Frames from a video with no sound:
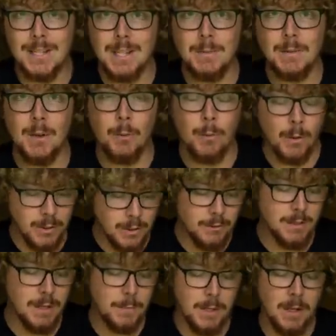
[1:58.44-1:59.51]
zip, so once
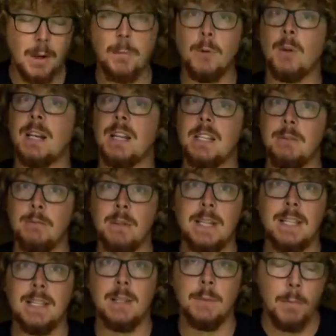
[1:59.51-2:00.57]
you've zipped it up you can actually
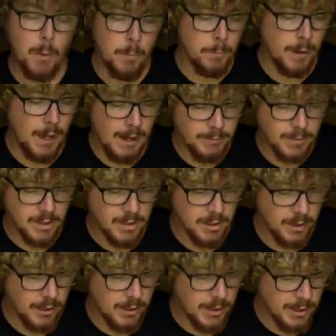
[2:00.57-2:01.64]
release the bottom bit ever so
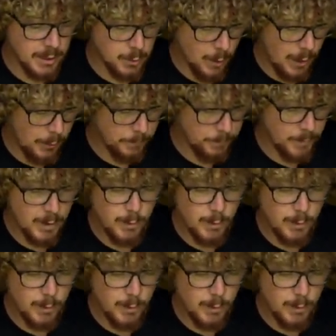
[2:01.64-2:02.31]
slightly as well,